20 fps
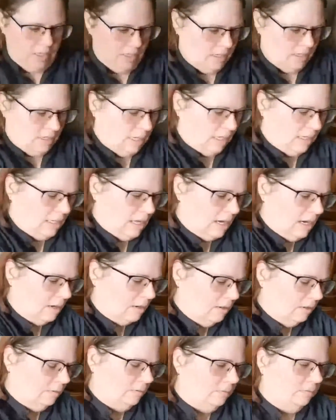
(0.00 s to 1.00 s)
take that
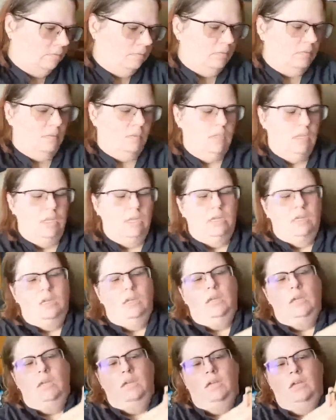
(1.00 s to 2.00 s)
out.
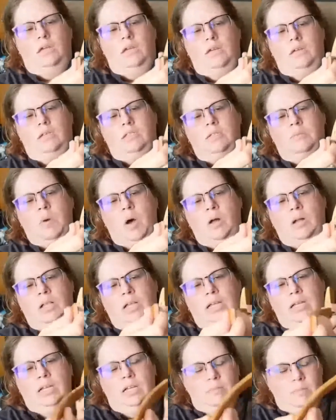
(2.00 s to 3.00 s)
Small
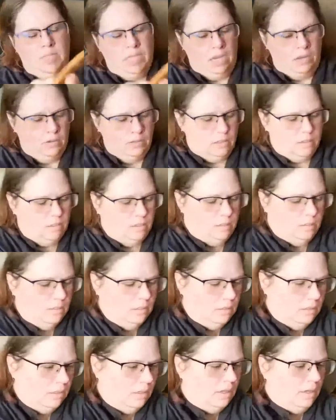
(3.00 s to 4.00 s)
glide comes out,
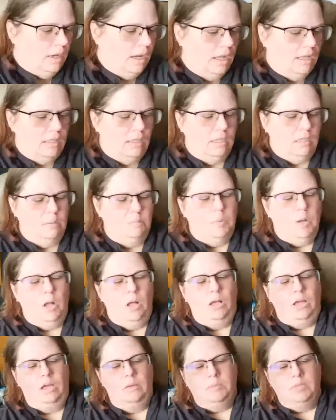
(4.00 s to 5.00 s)
and then the ball
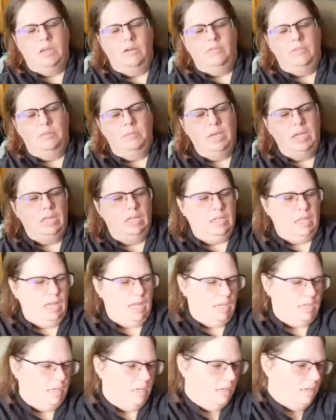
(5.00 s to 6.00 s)
comes off the big
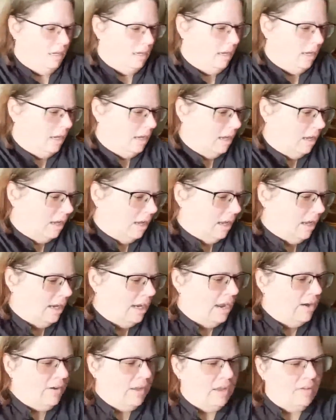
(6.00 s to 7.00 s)
glide. And now
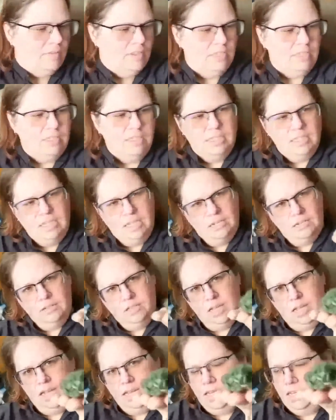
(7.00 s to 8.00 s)
I have this little
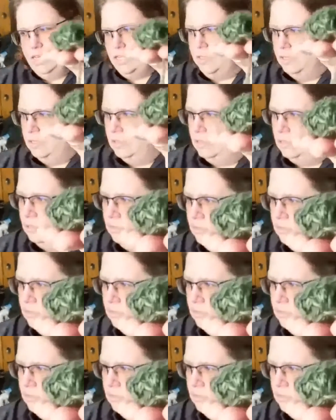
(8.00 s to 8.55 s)
tiny turtle